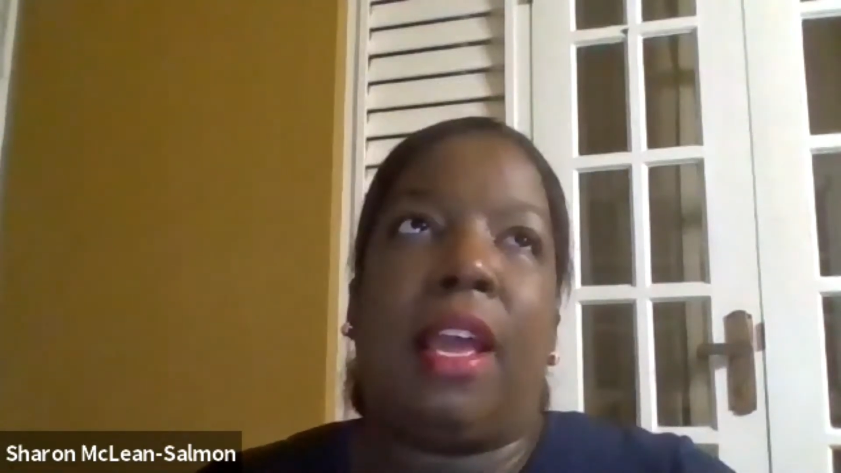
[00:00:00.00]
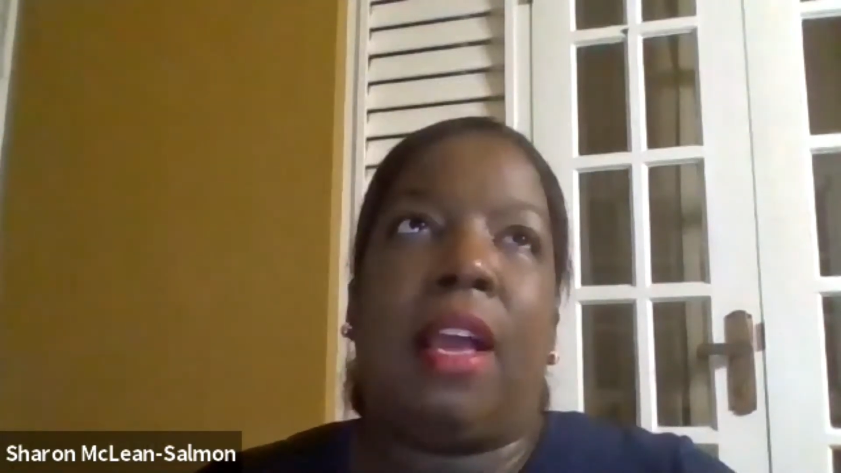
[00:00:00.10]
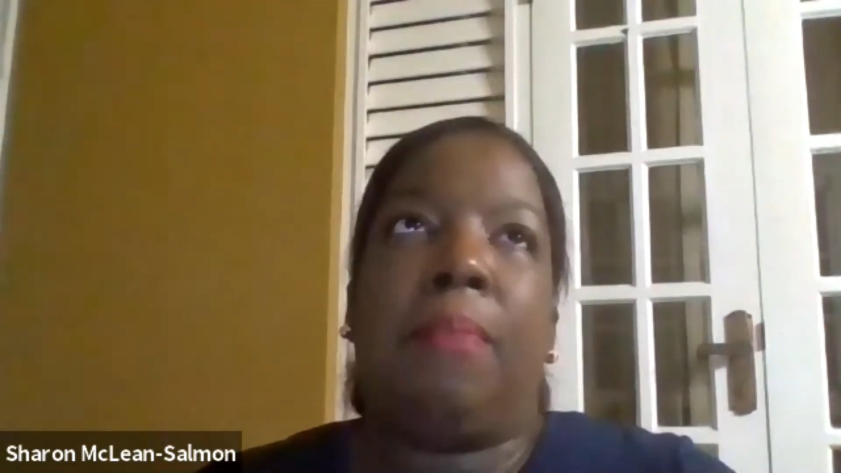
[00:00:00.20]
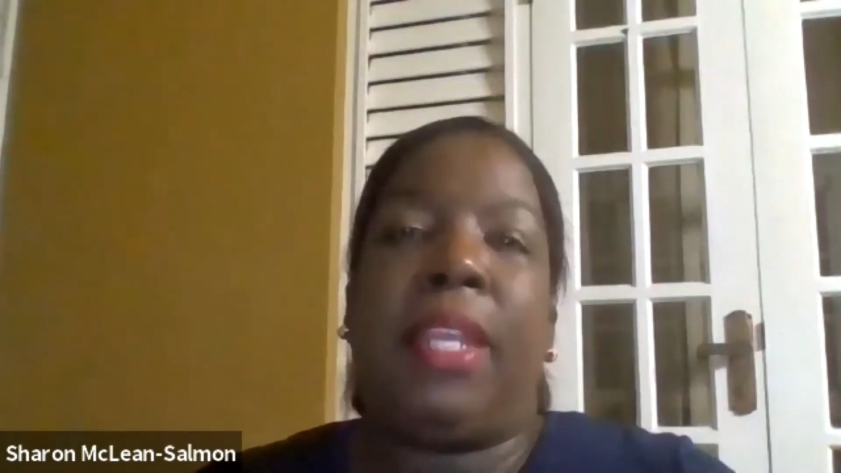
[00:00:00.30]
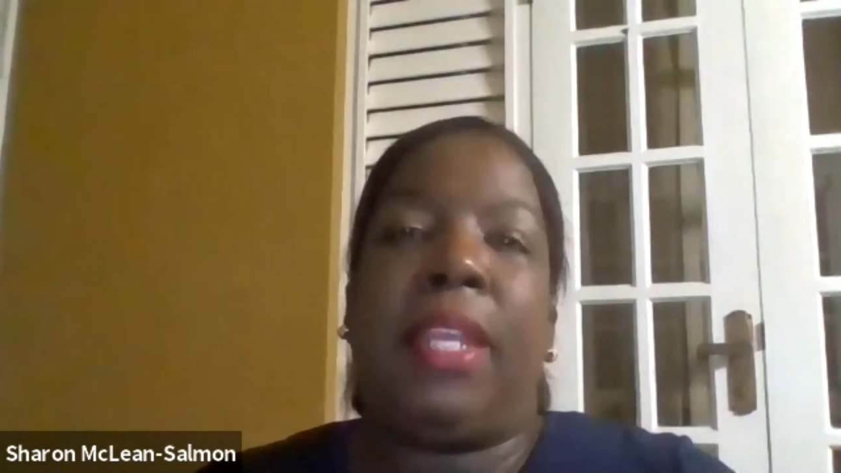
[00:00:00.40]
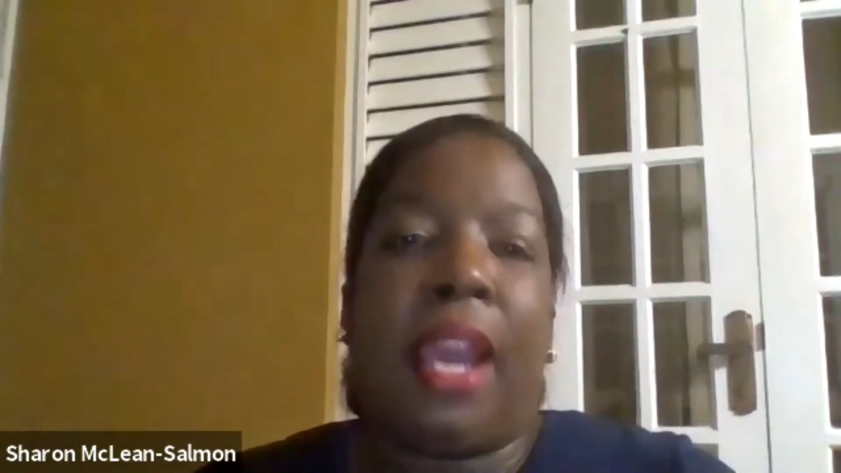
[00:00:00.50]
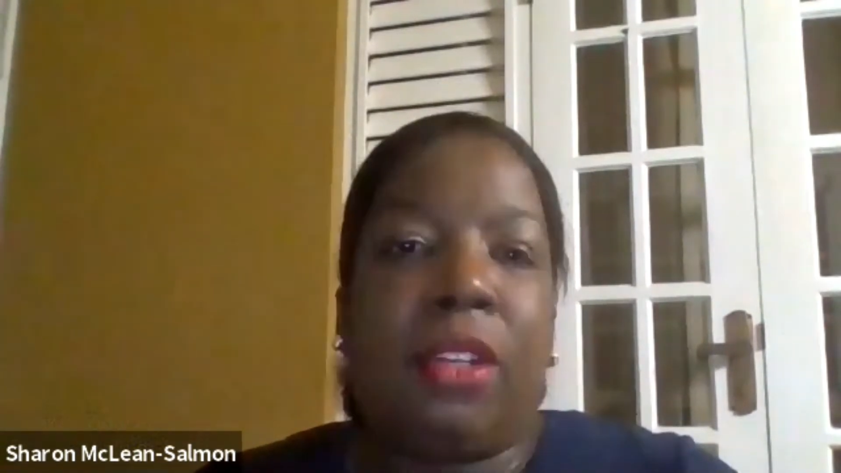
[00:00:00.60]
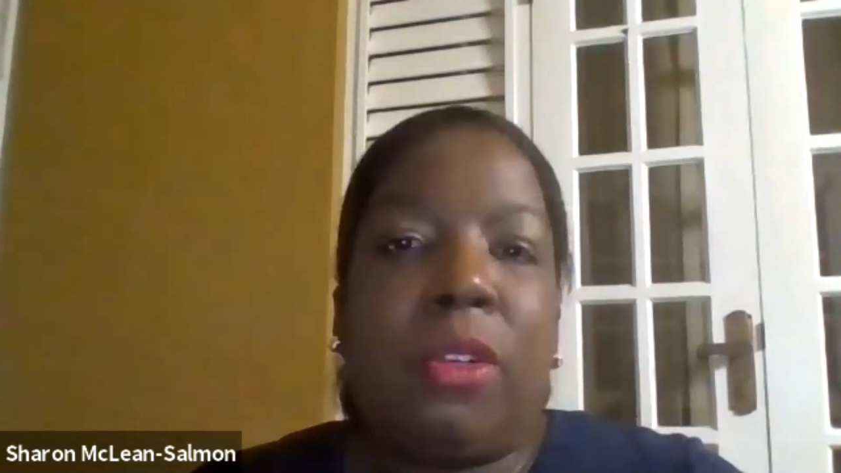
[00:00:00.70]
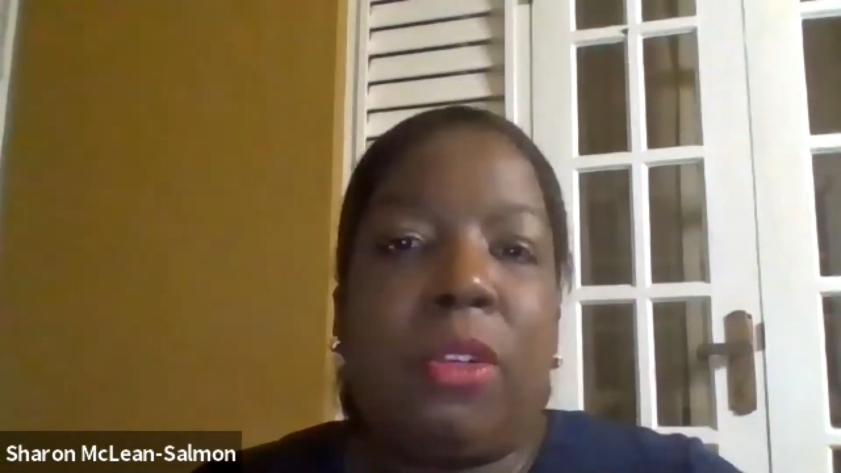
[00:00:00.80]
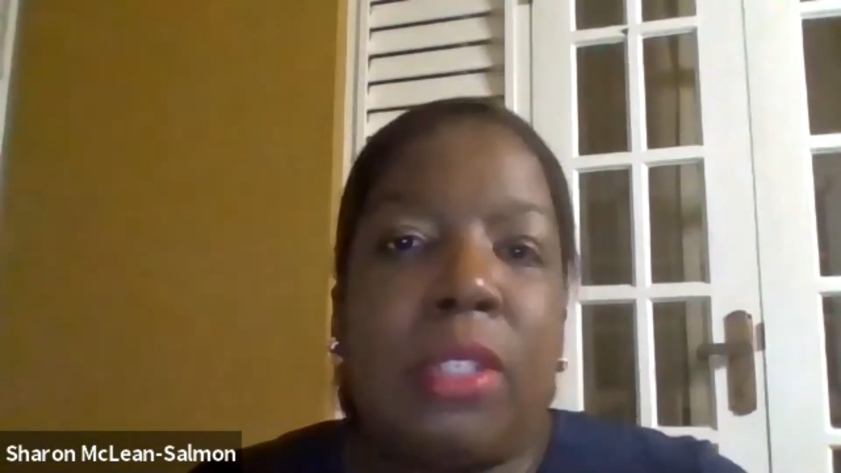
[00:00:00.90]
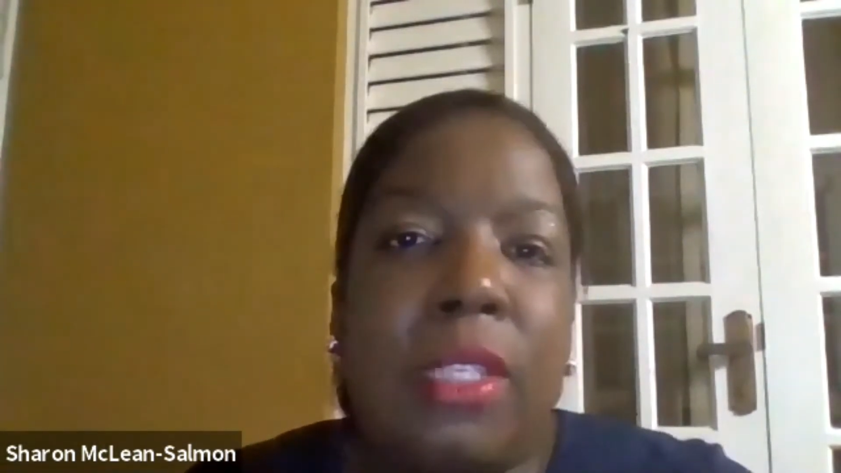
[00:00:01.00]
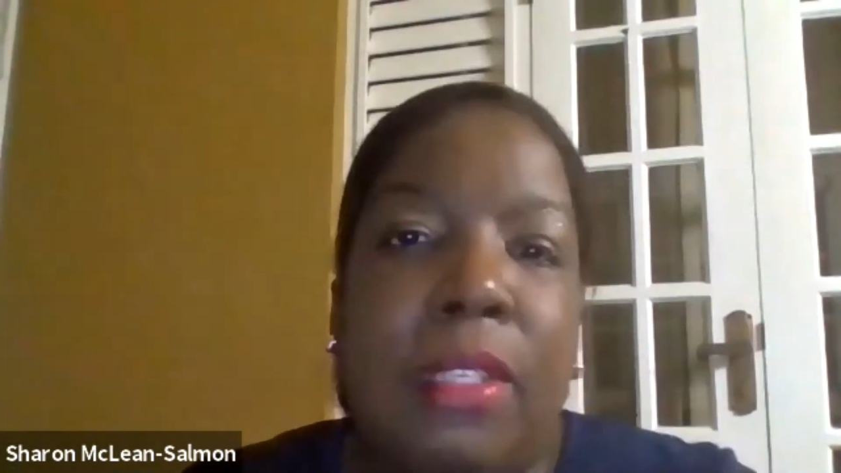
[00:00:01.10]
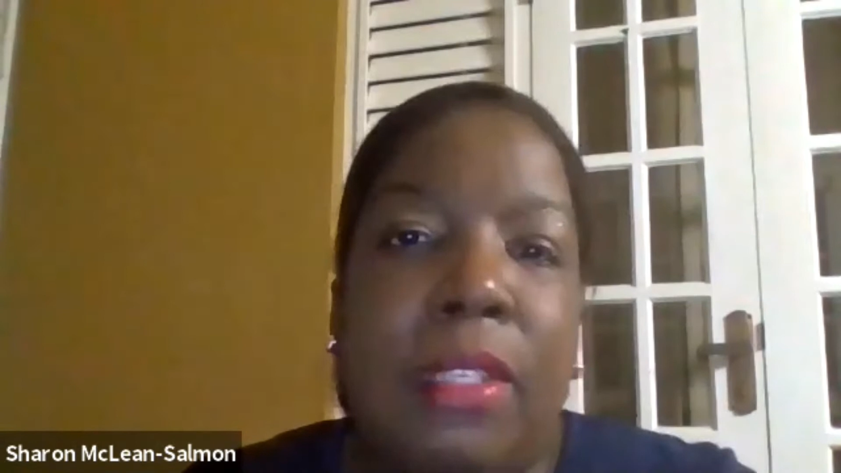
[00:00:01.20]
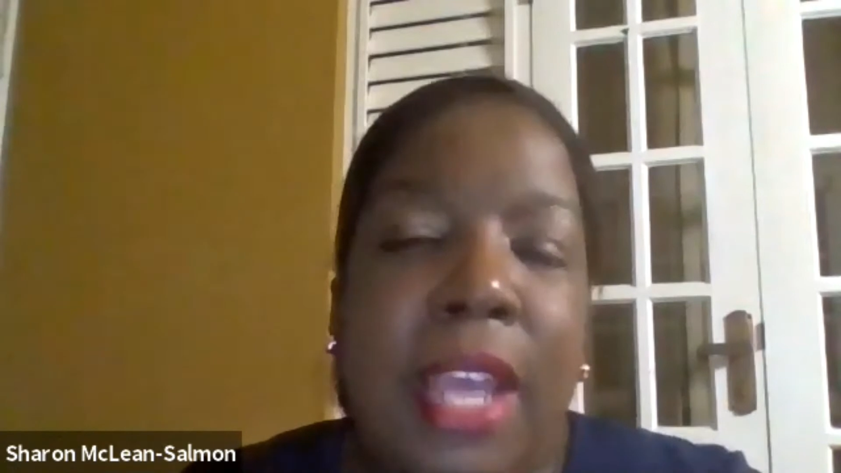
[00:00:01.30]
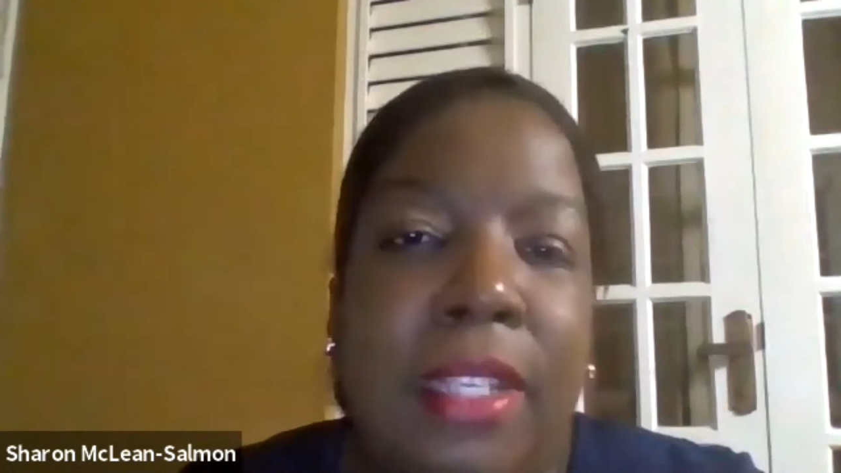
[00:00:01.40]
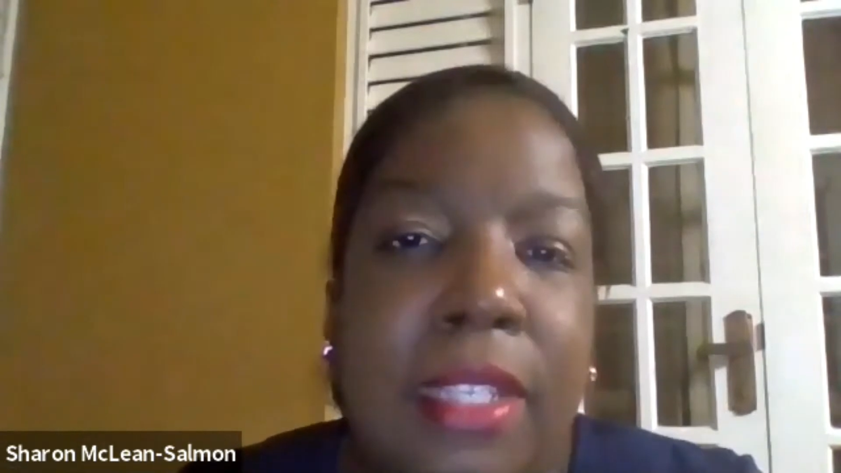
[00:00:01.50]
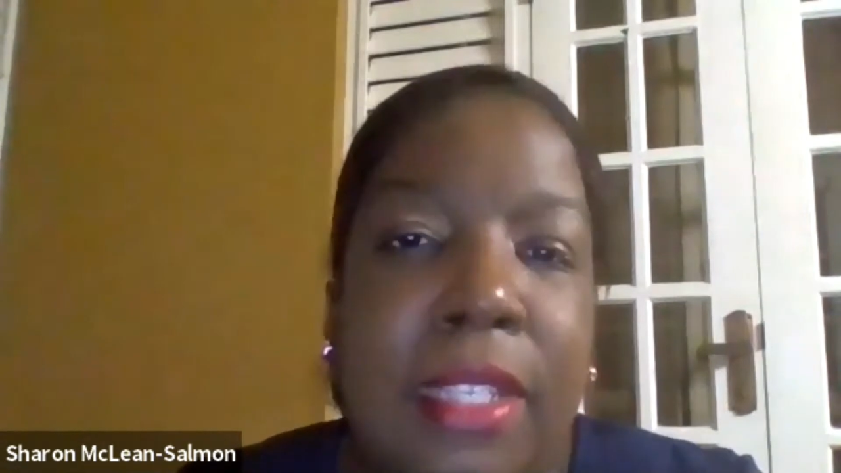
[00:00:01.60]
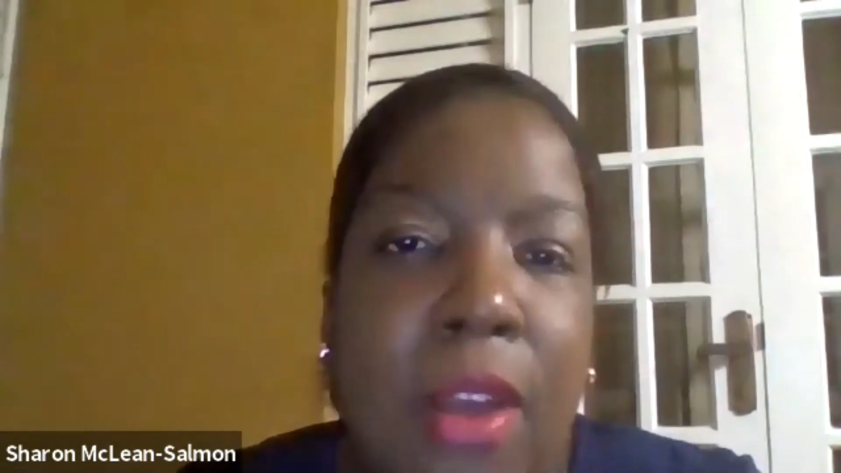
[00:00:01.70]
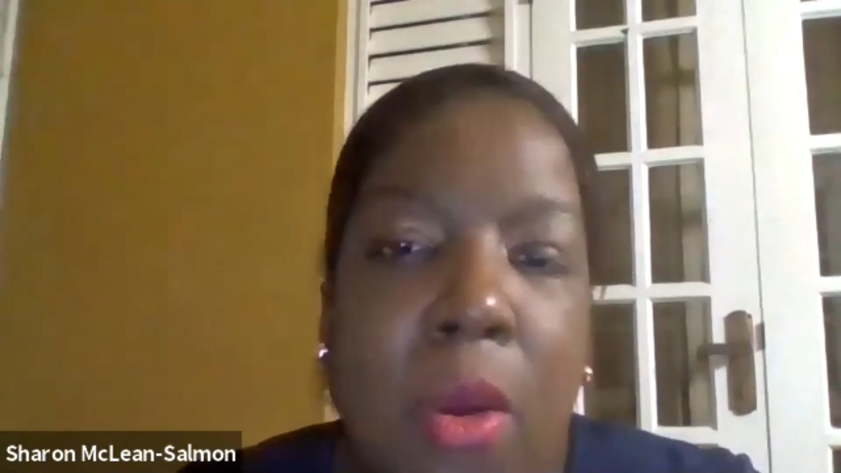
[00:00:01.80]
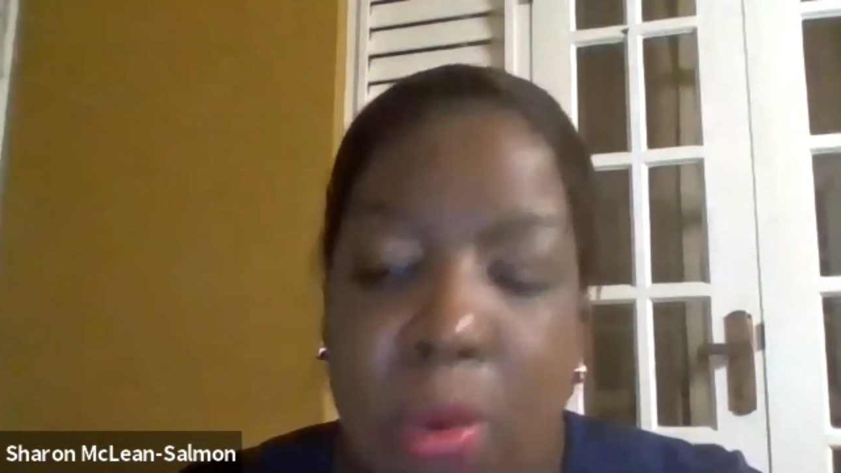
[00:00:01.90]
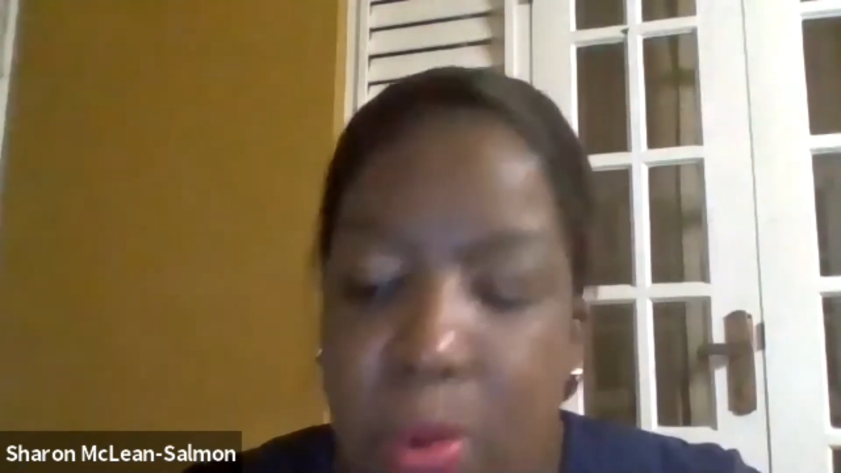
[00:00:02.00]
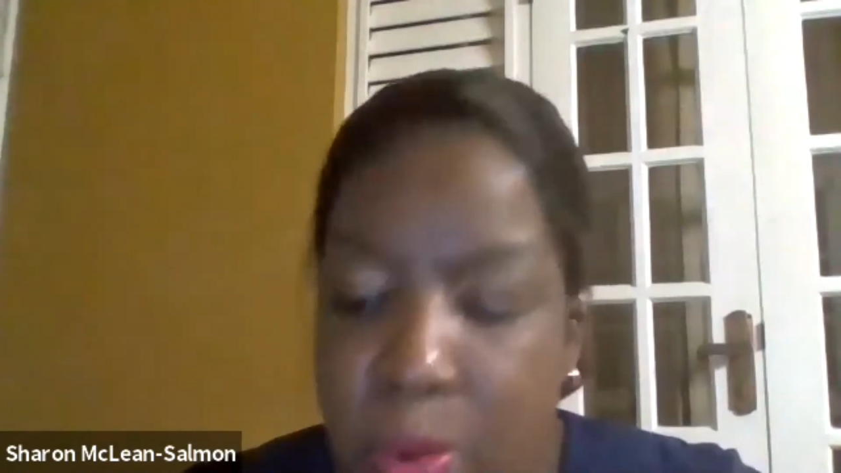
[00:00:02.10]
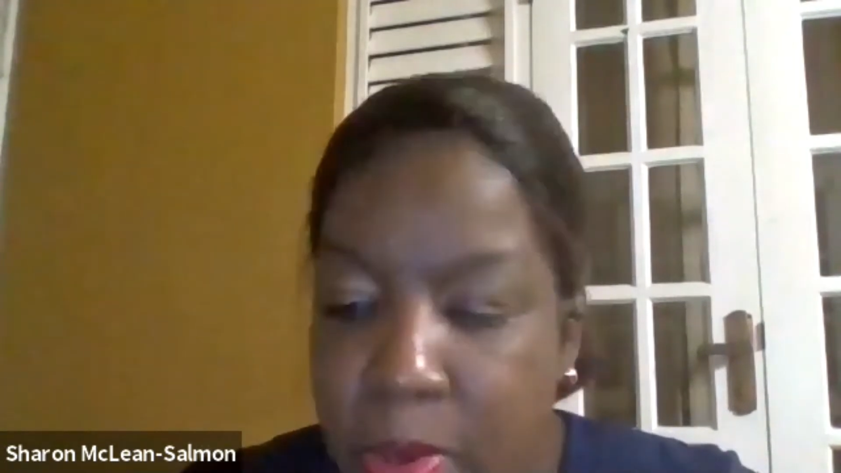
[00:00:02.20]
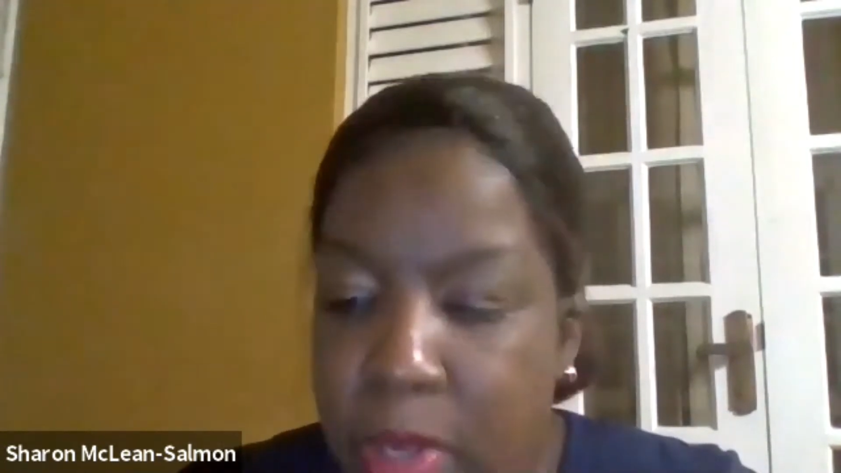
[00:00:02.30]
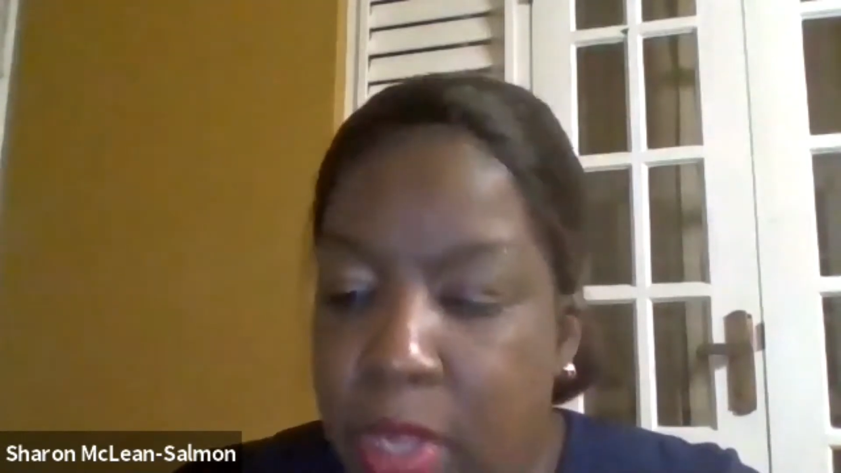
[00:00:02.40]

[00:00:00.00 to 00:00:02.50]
in adults, that's how